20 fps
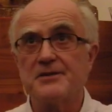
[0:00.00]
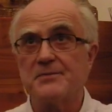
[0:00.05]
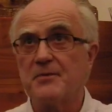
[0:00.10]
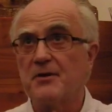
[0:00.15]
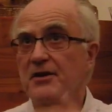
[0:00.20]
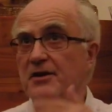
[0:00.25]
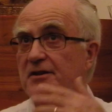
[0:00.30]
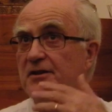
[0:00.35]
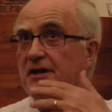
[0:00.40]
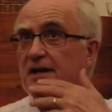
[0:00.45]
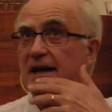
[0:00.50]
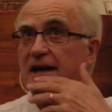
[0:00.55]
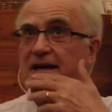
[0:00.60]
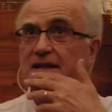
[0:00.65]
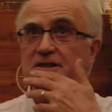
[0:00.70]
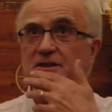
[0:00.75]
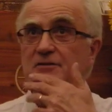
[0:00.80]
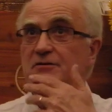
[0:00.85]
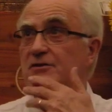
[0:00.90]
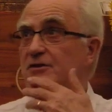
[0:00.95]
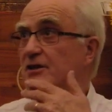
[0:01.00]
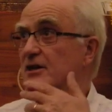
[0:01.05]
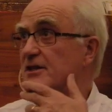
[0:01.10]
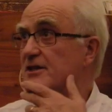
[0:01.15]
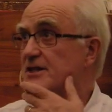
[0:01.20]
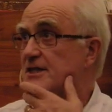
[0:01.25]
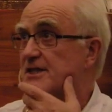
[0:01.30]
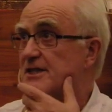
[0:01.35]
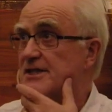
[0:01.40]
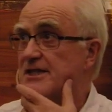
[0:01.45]
but at the age of
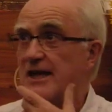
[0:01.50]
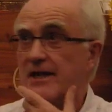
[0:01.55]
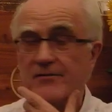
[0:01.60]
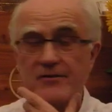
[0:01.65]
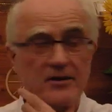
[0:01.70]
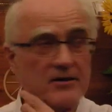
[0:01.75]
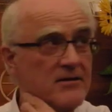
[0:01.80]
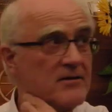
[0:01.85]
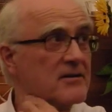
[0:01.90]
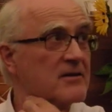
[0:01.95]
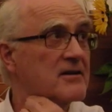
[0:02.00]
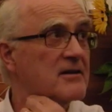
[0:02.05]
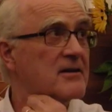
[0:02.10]
37,